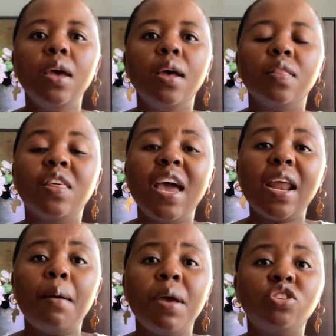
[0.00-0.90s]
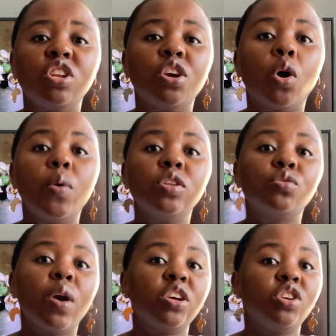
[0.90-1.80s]
then I'm actually going
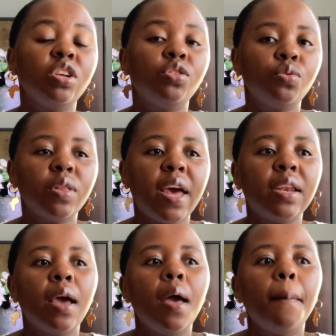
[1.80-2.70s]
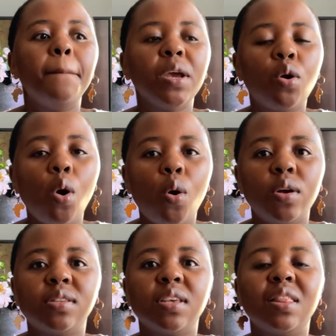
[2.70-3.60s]
to actually do that,
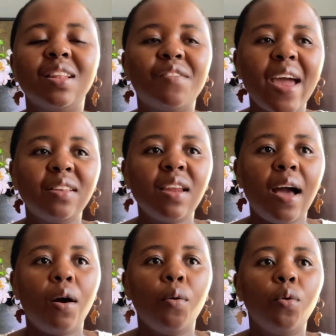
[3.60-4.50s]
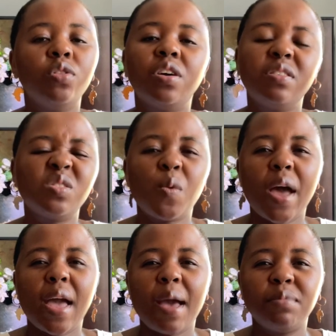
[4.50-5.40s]
because right now, the reason
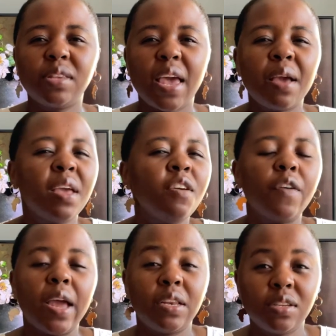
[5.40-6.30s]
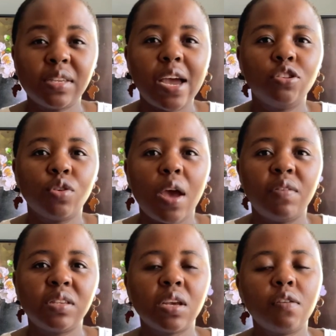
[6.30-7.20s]
why I'm saying if I decide to have a
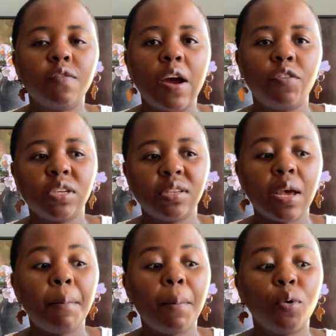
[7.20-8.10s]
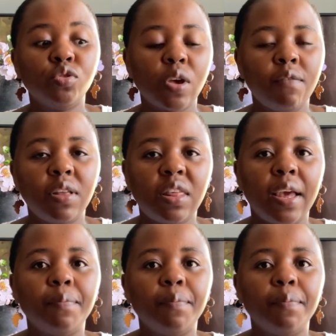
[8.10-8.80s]
sinking fund for December, I'm going to have it there,